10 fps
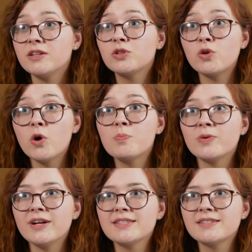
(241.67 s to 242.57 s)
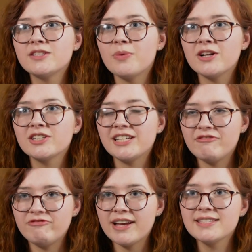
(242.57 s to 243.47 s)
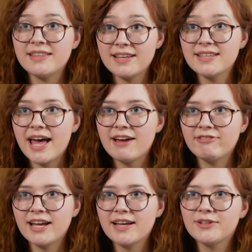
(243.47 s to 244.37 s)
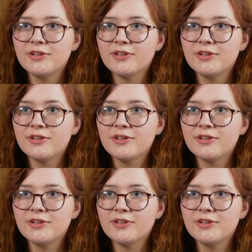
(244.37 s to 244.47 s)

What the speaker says: corporates to actually invest in this area.